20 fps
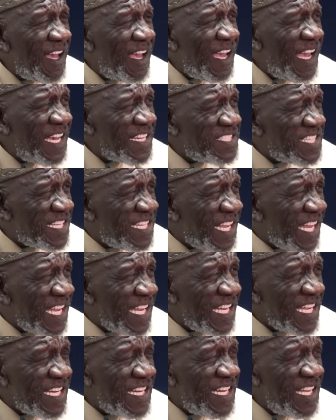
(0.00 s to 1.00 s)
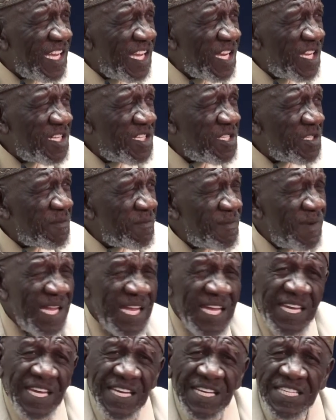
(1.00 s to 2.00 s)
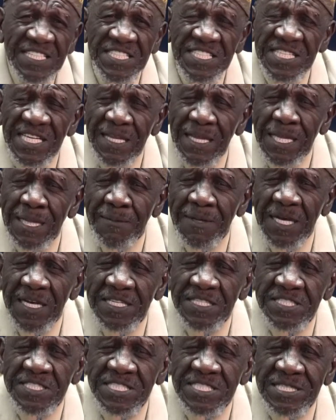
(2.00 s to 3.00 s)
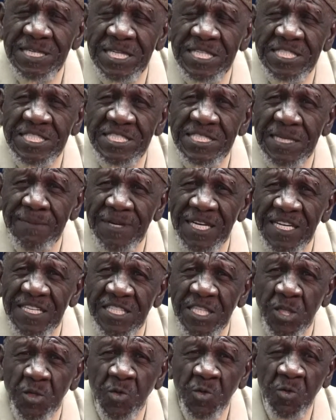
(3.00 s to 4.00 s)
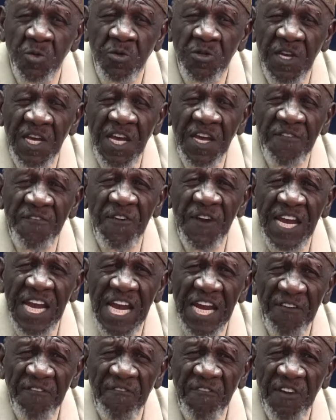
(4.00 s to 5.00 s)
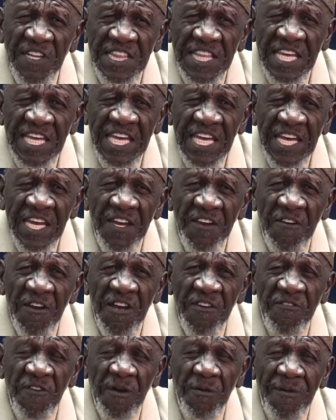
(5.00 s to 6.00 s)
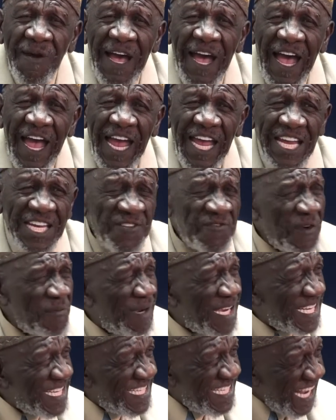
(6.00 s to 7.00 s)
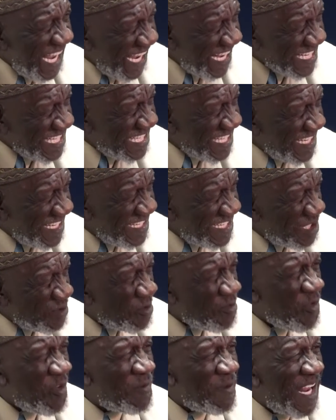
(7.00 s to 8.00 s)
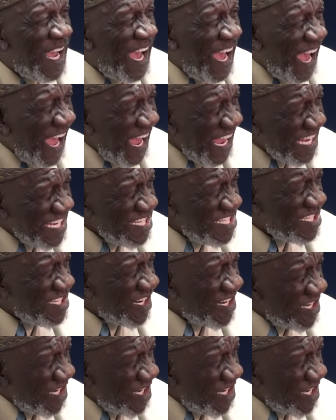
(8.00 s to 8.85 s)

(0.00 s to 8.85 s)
hesitate to make a similitude for everything, from a neck, from the highest to